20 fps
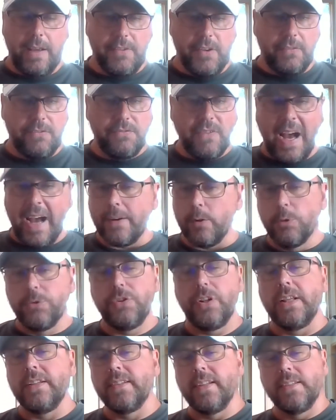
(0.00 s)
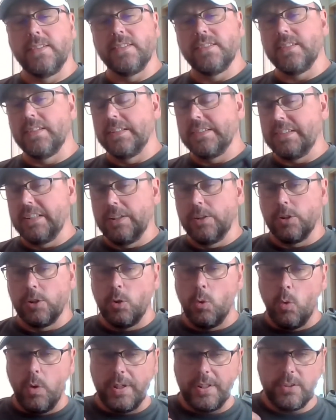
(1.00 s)
a final sentence that's either
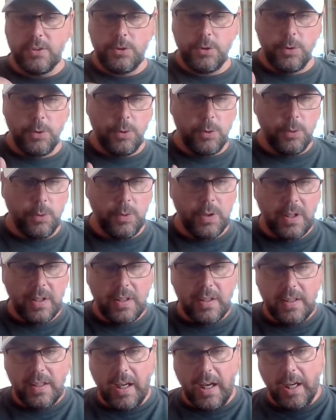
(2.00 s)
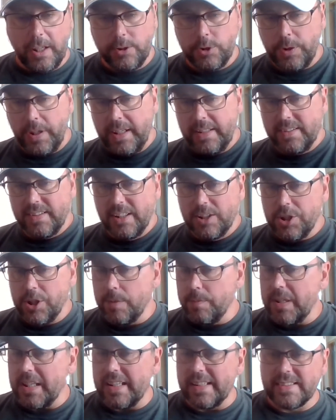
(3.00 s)
going to
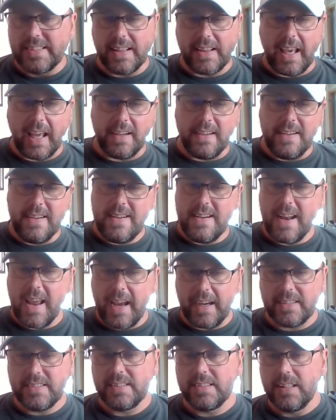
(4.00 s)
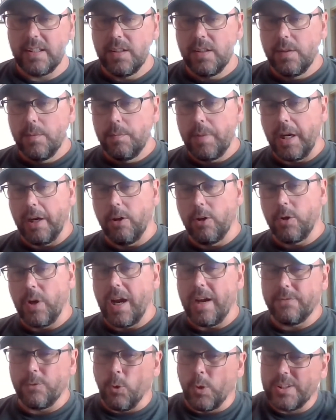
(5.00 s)
transition me into that next
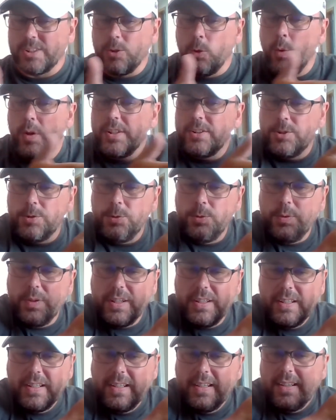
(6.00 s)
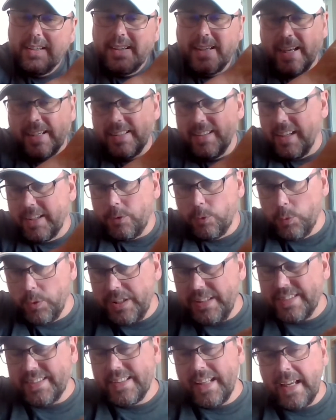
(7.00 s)
paragraph where it's going to kind of like
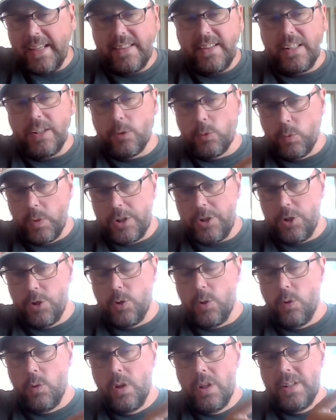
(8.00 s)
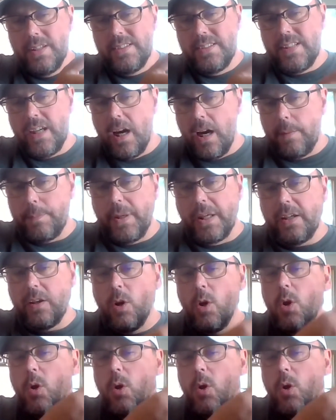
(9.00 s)
restate the original topic,